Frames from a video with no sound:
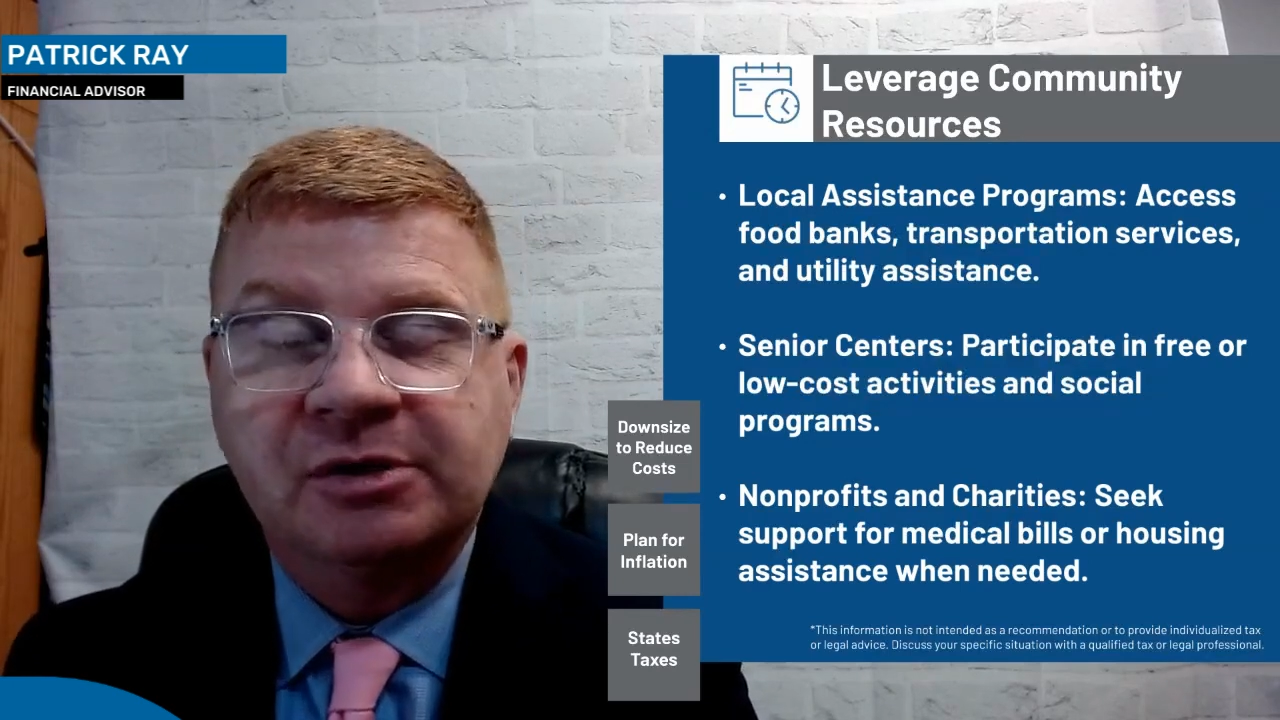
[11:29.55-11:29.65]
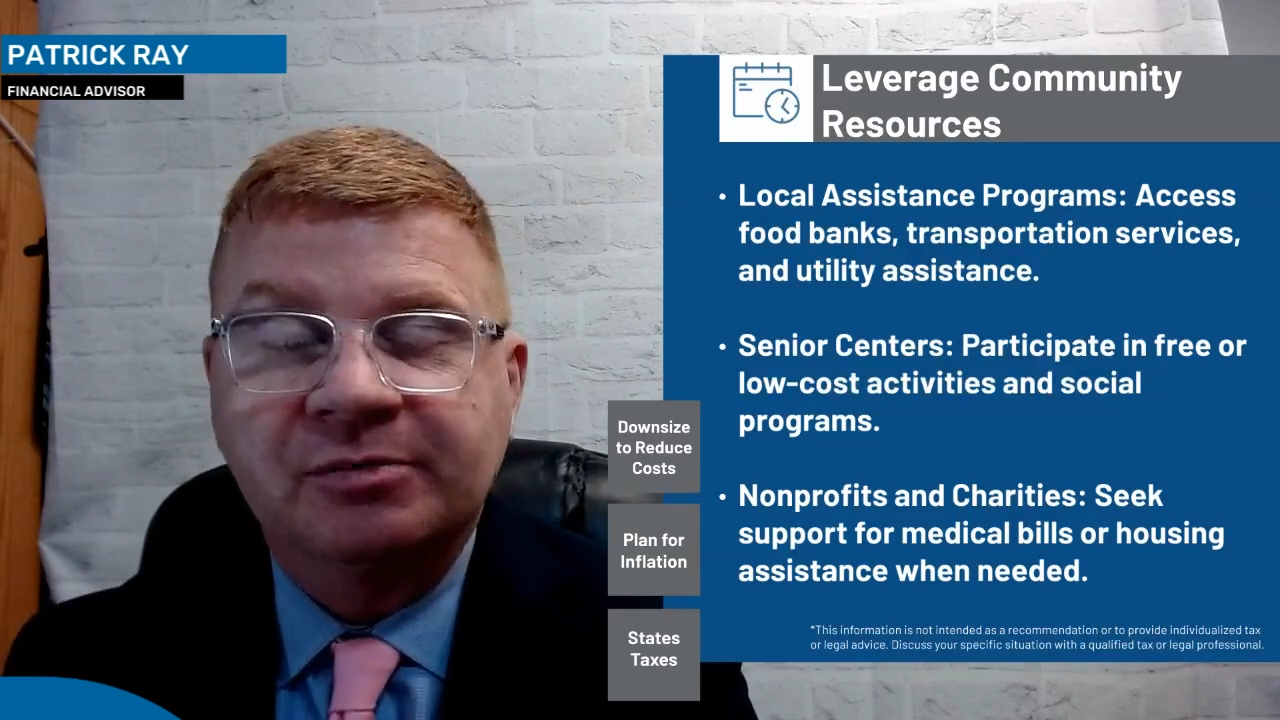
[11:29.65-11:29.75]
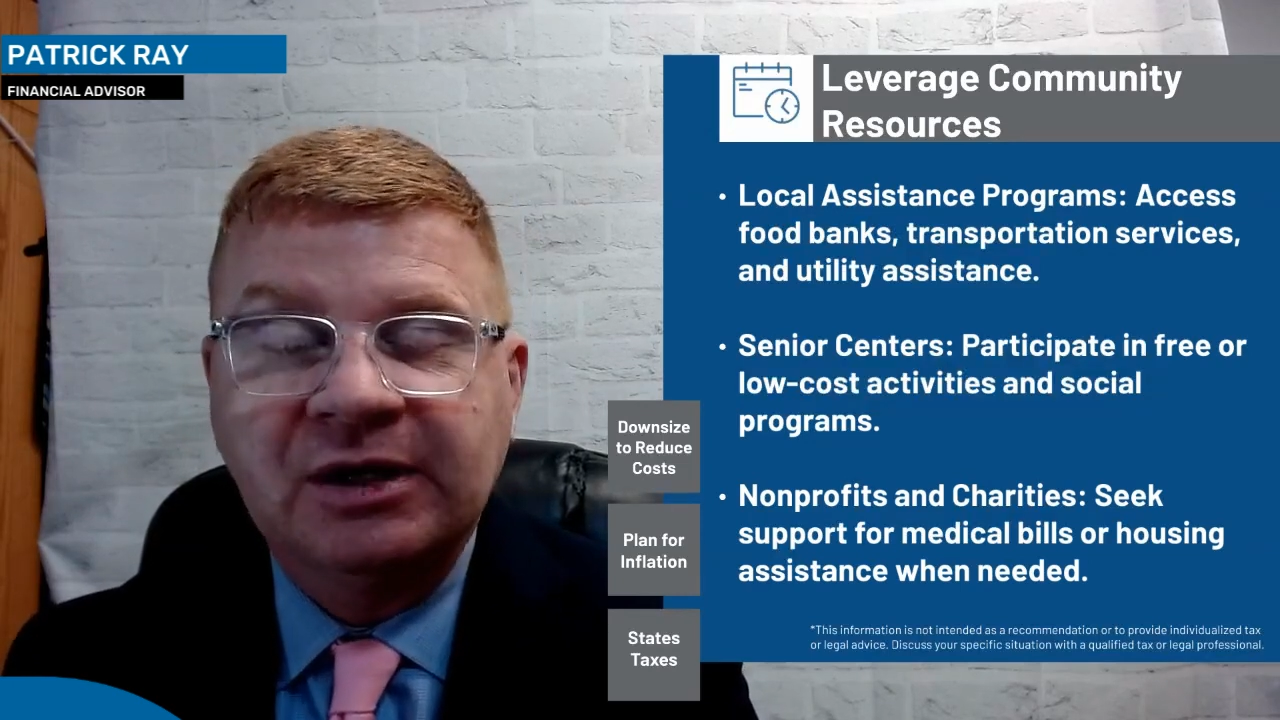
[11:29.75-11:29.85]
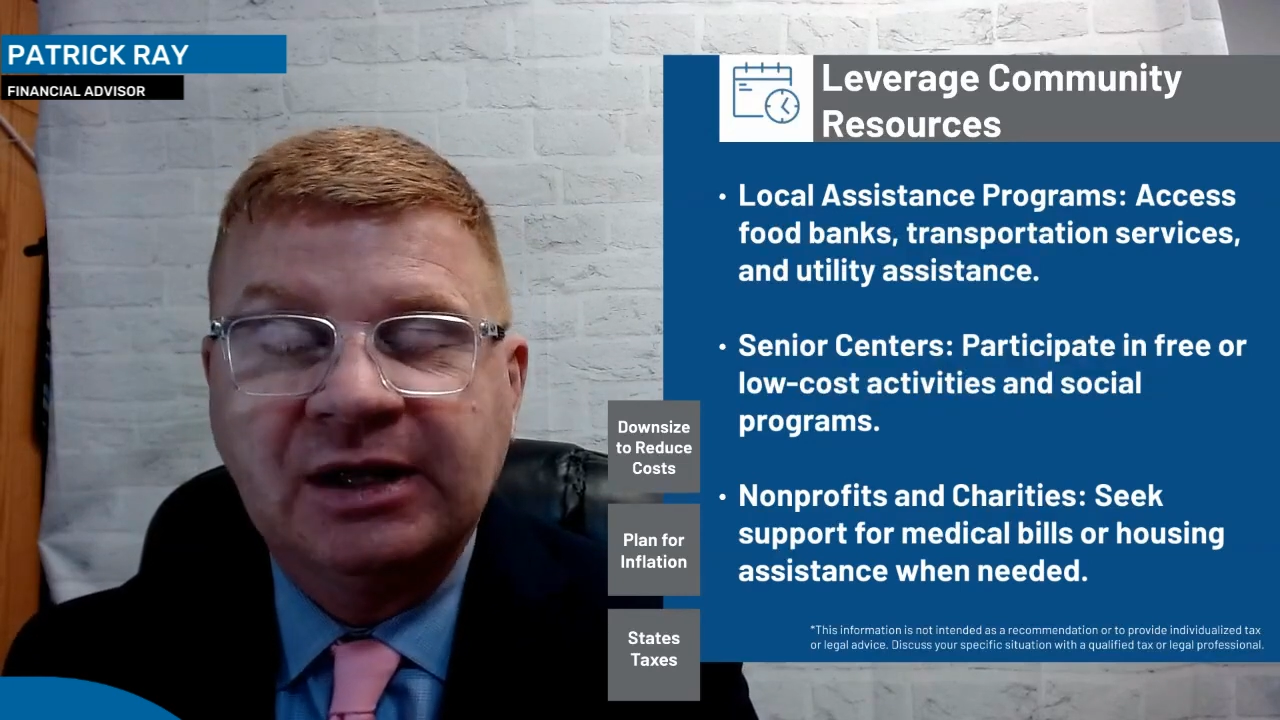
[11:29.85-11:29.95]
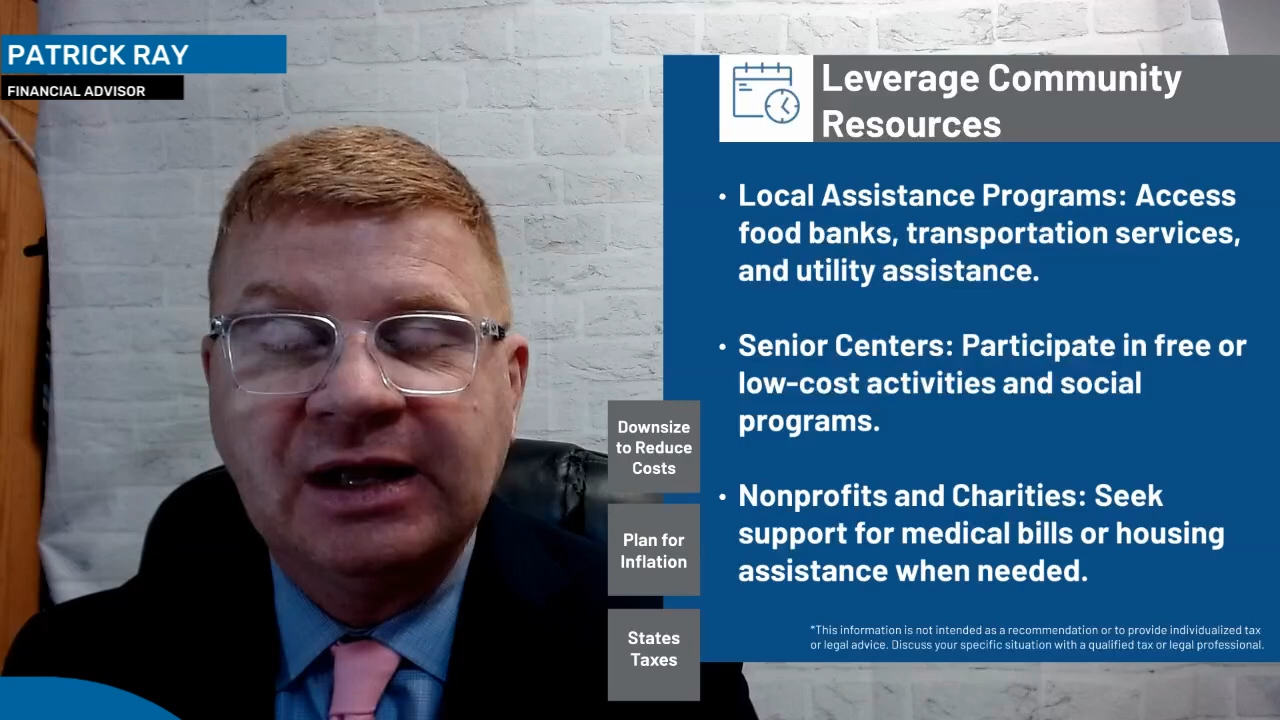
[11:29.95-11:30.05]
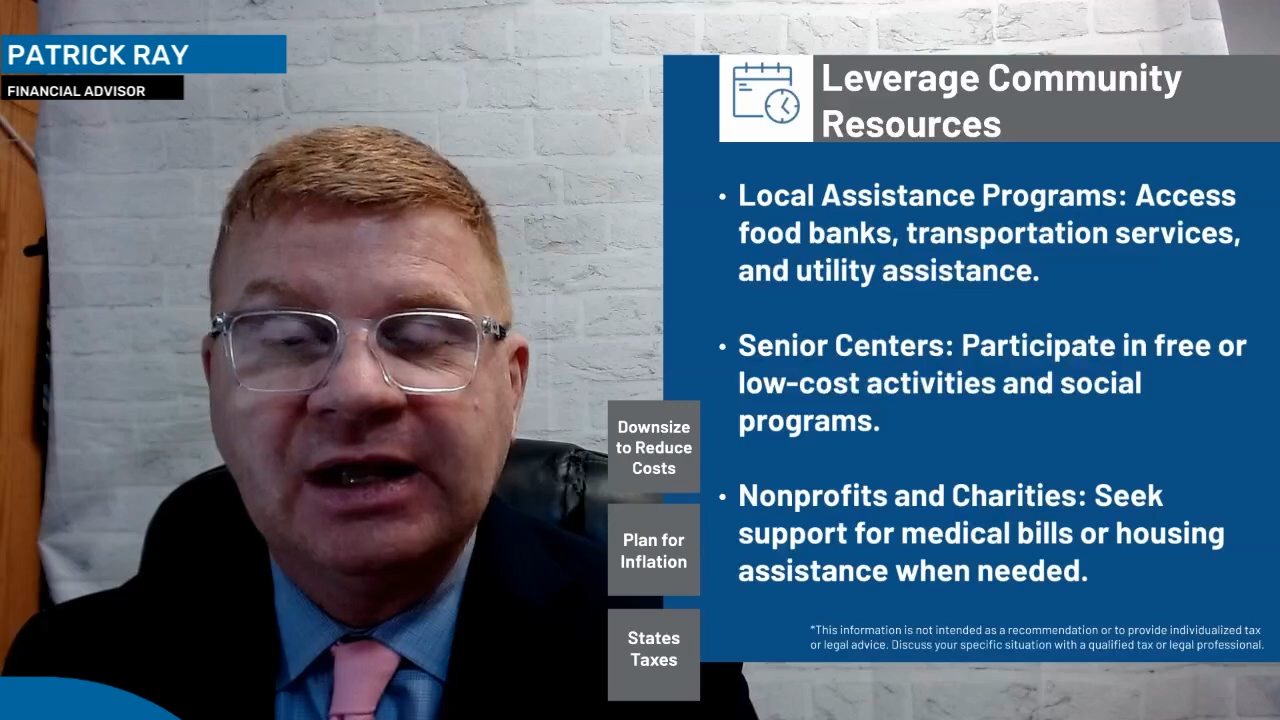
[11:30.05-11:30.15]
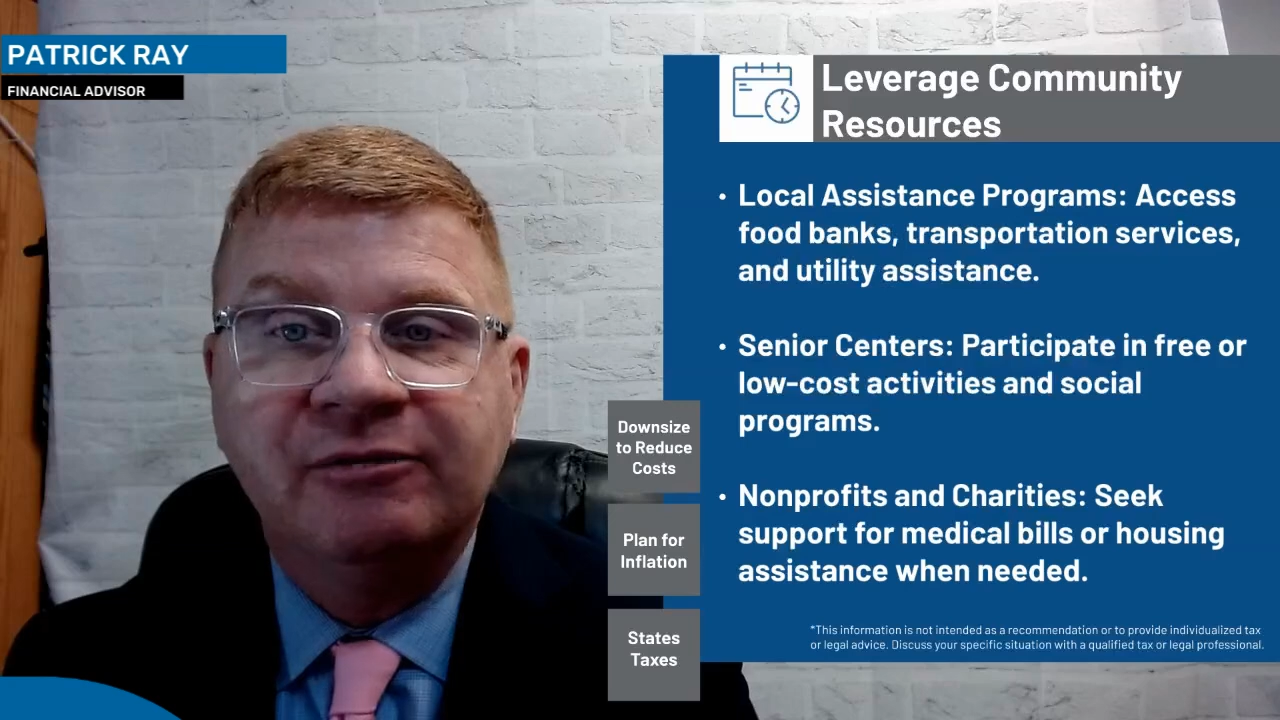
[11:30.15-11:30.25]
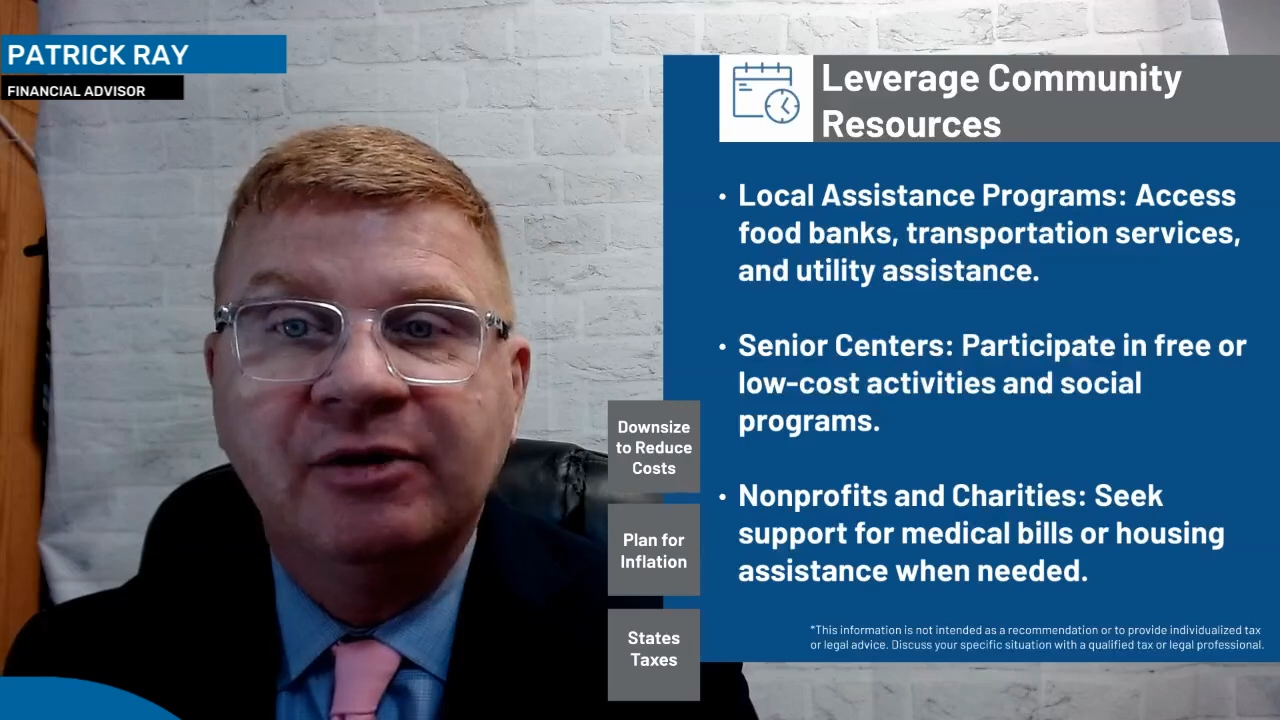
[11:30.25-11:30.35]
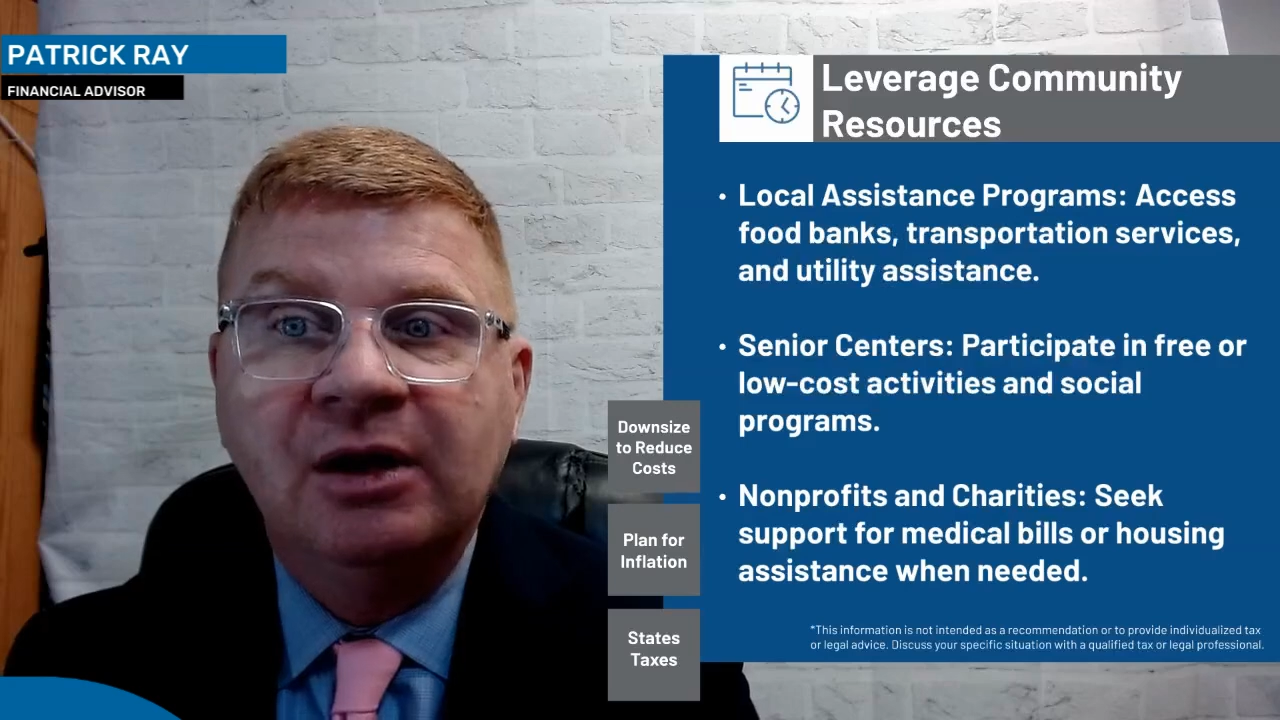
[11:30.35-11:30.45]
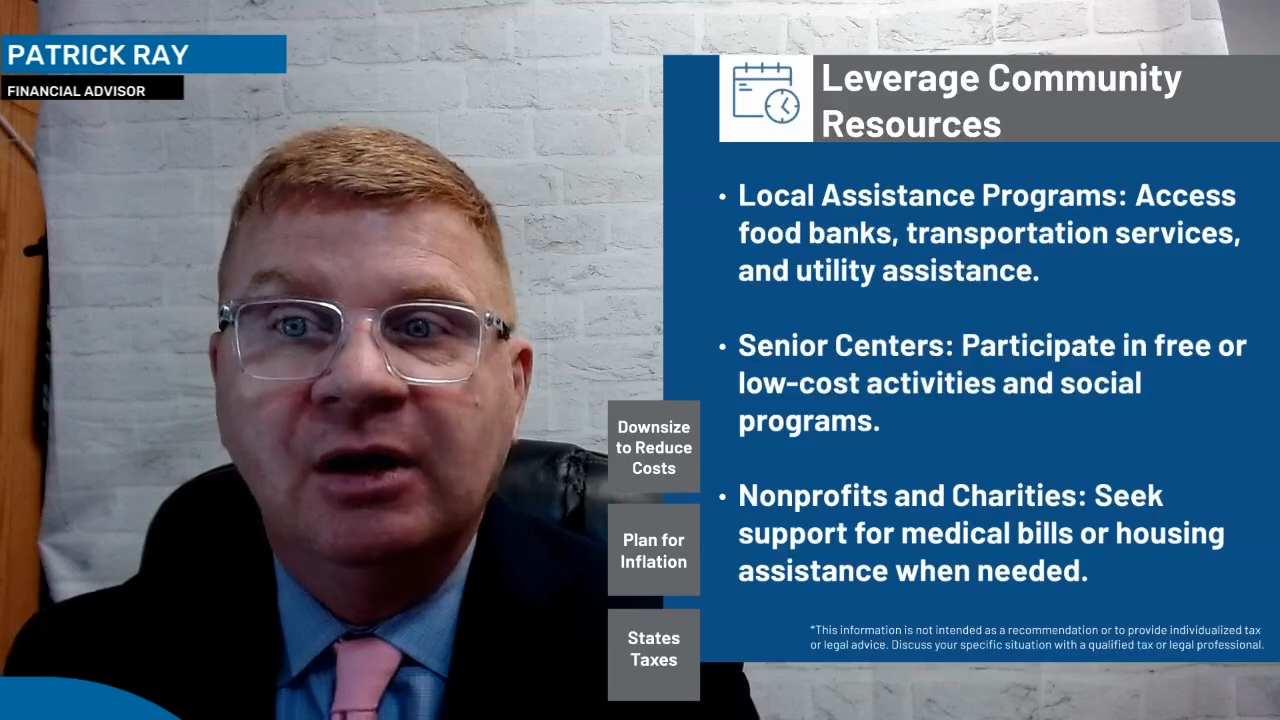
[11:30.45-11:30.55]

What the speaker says: something that gave